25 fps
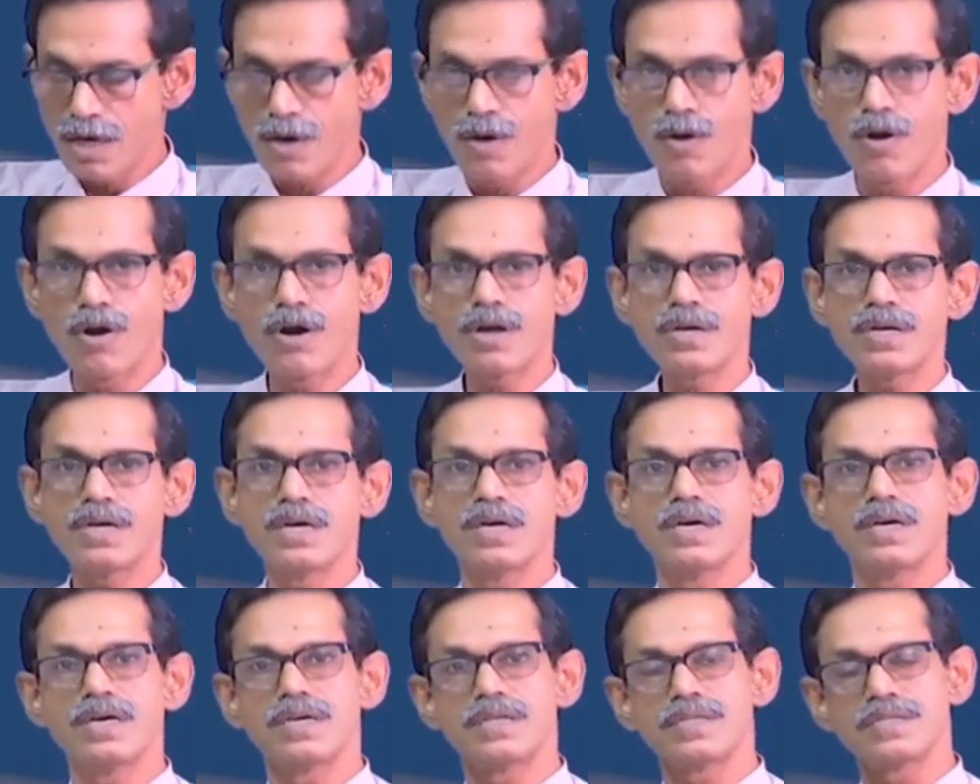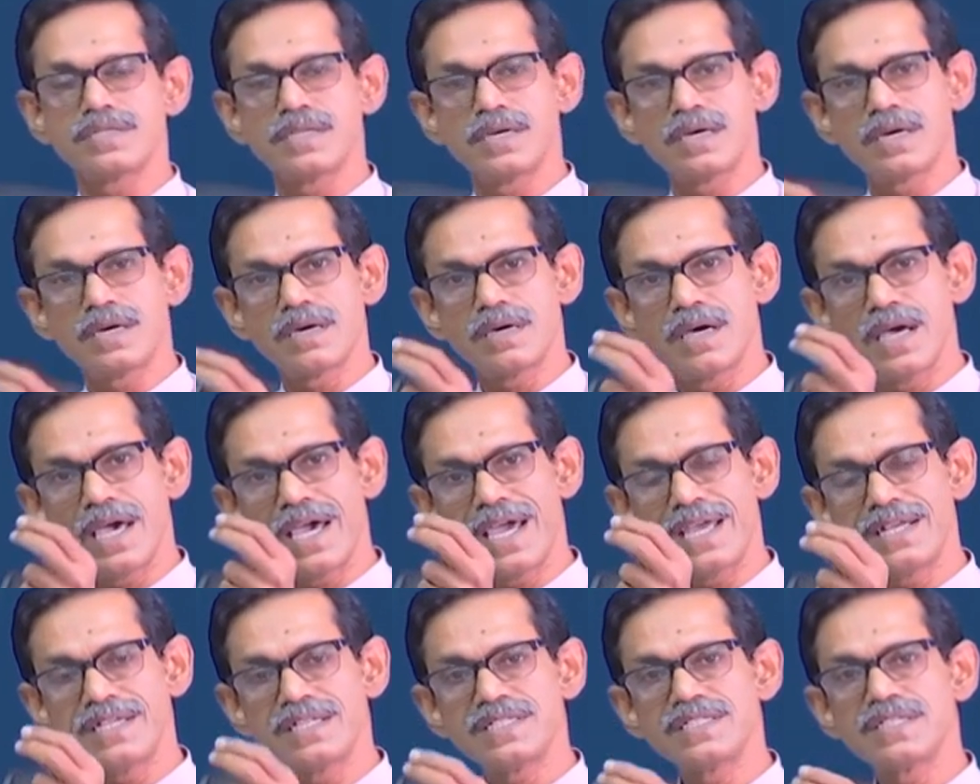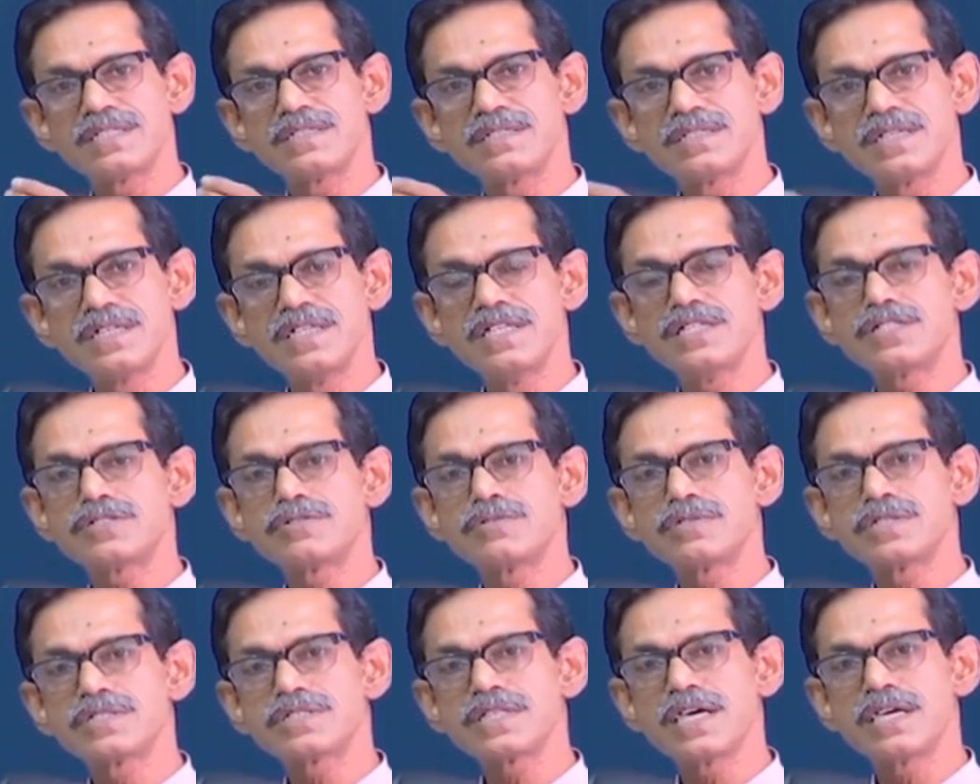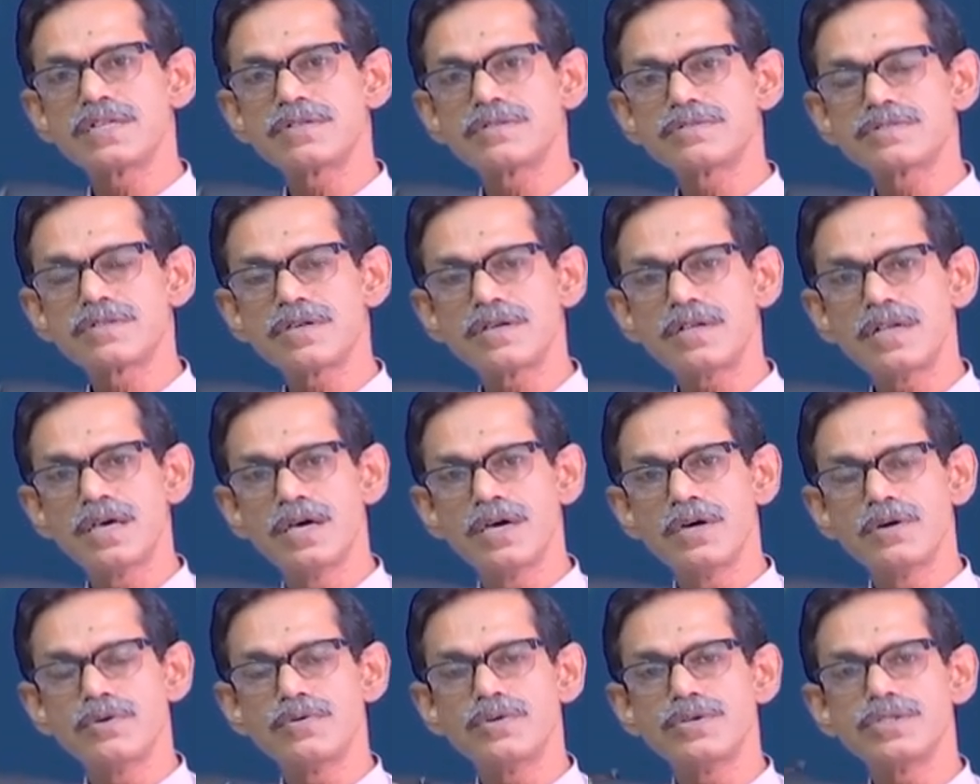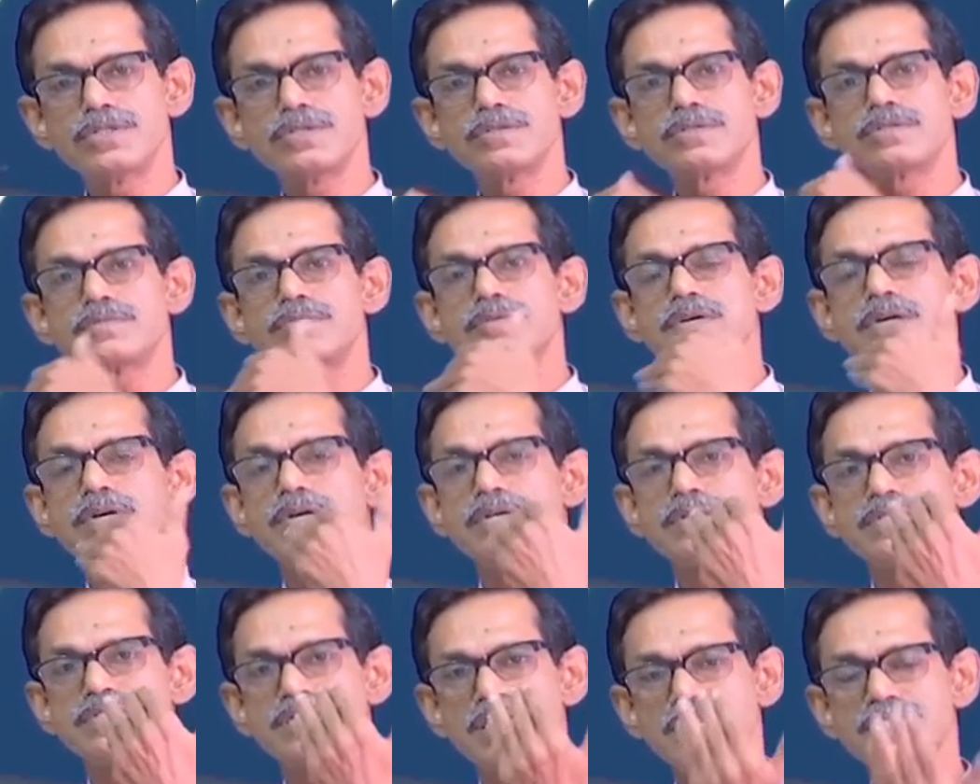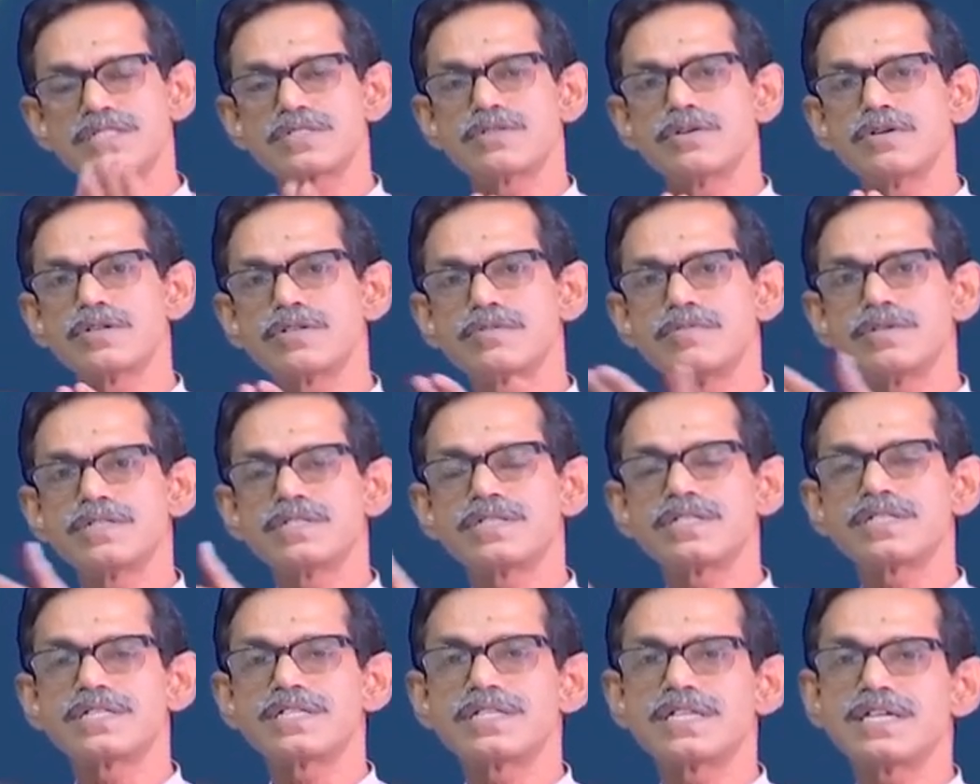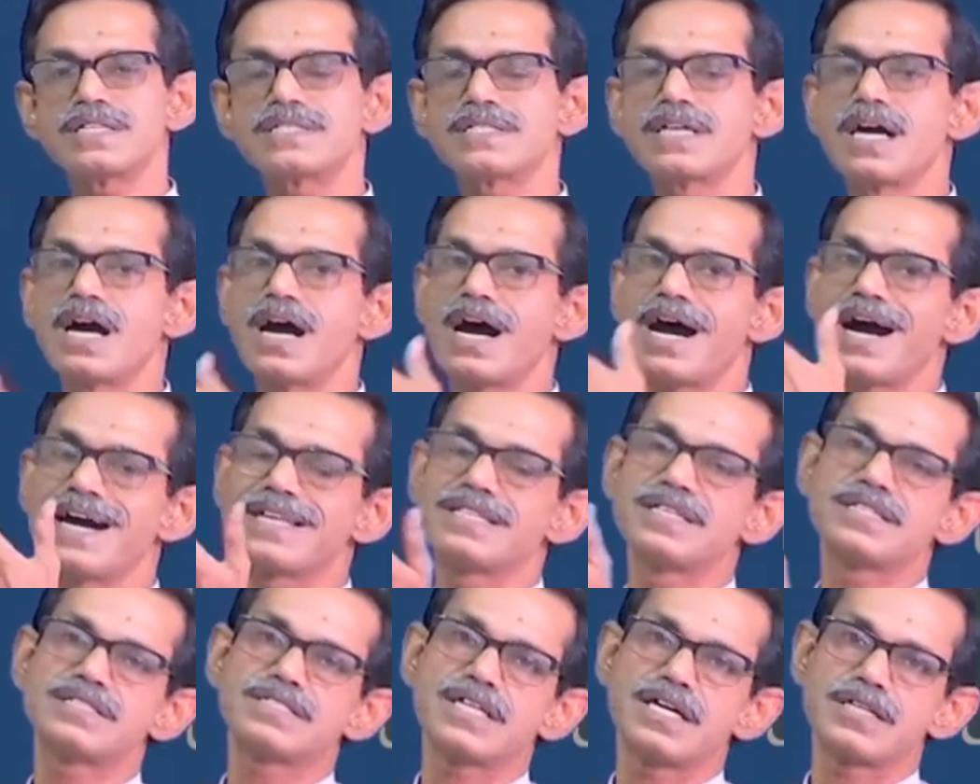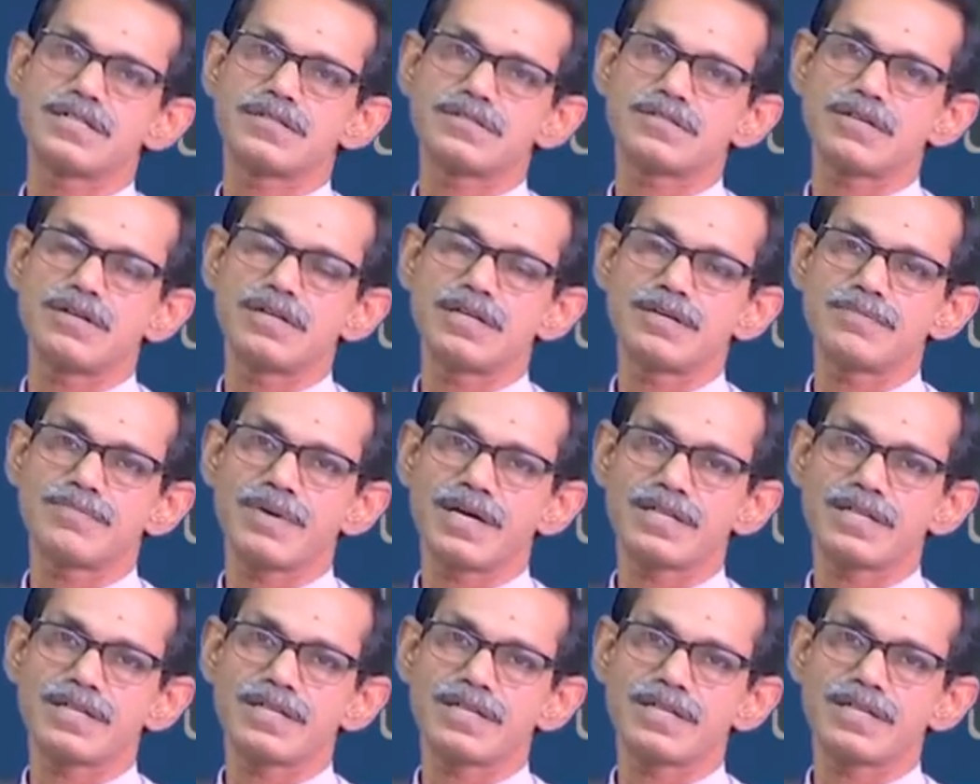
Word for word: or the antigen released to the cytosol which is just going to be treated as other cytosolic